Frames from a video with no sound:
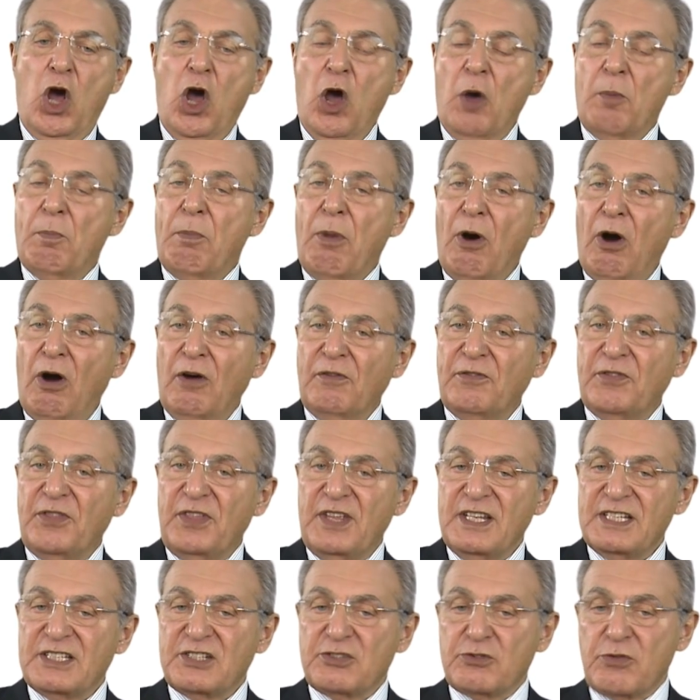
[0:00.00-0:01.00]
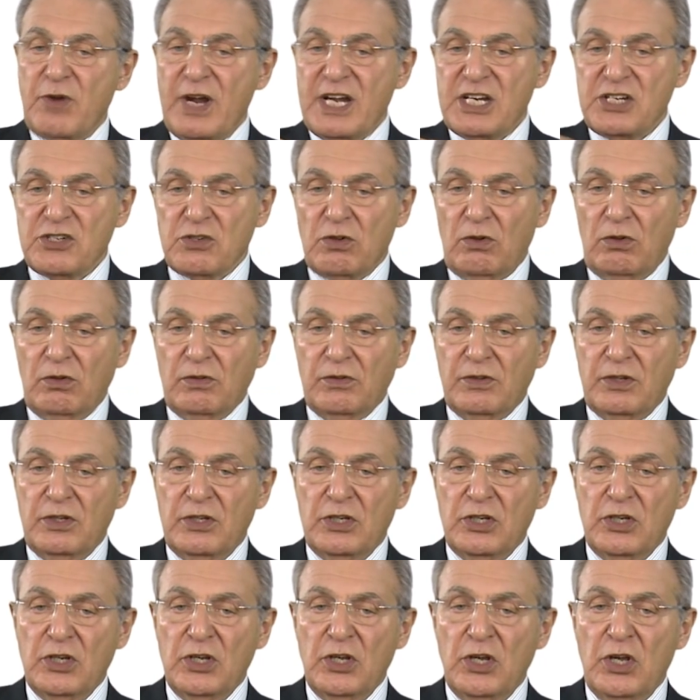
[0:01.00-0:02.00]
Above this threshold,
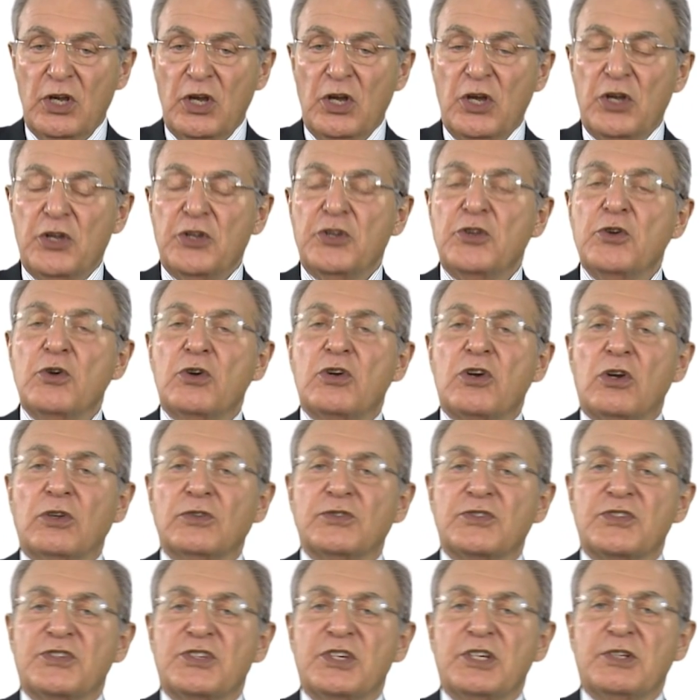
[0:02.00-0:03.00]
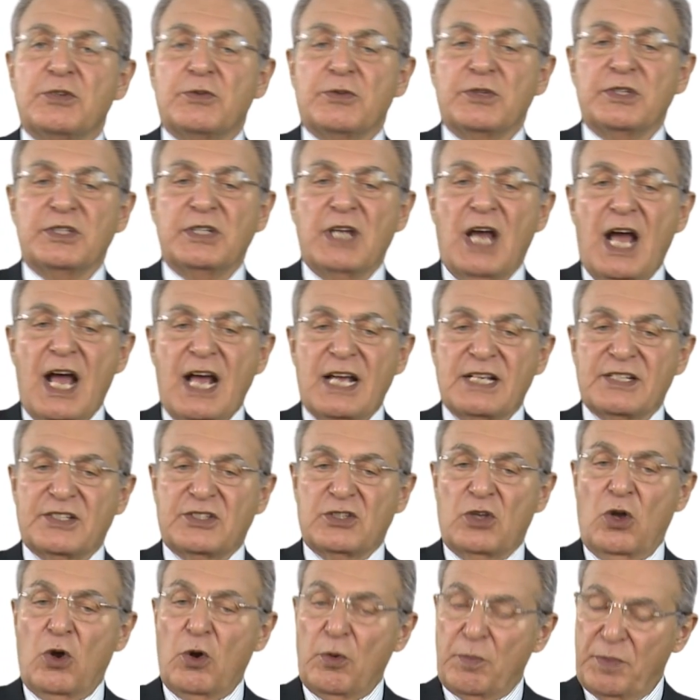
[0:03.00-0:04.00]
you're considered
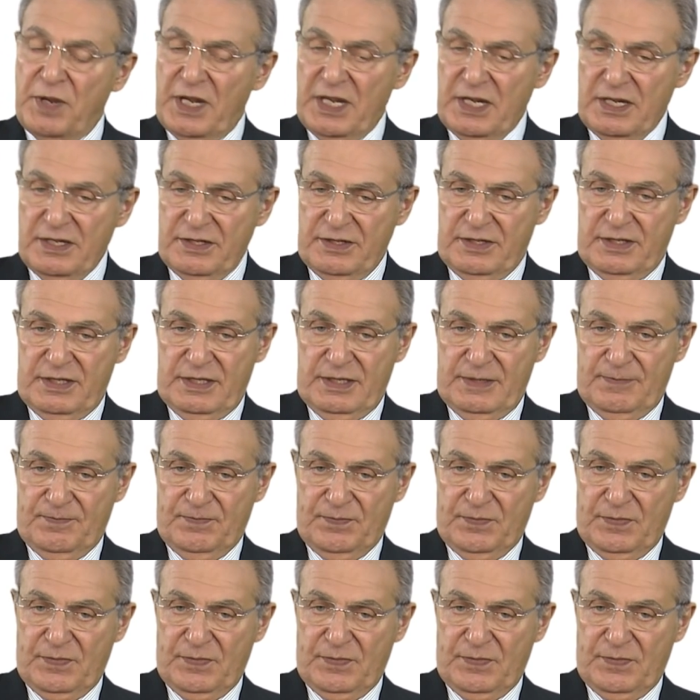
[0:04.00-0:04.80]
as obese.